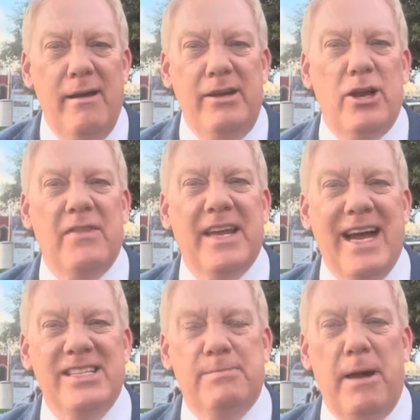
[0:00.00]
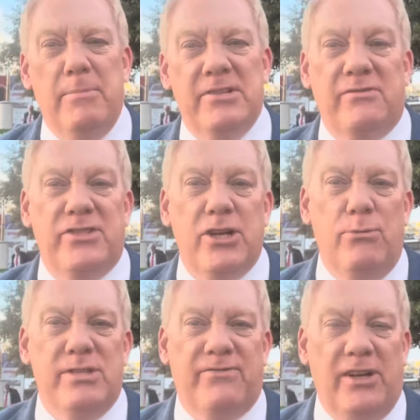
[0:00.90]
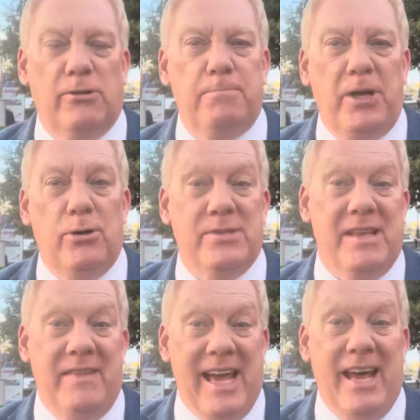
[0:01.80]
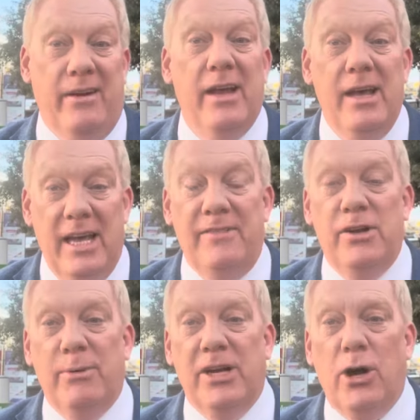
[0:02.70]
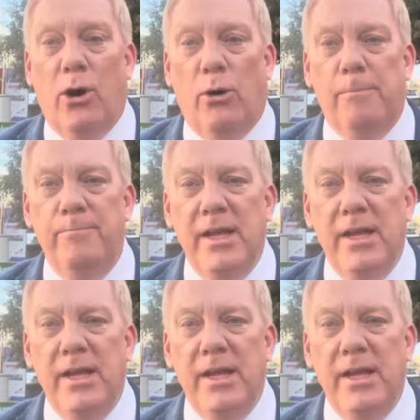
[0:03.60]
You know, the cast members of Suits filled pews in the end, if you recall.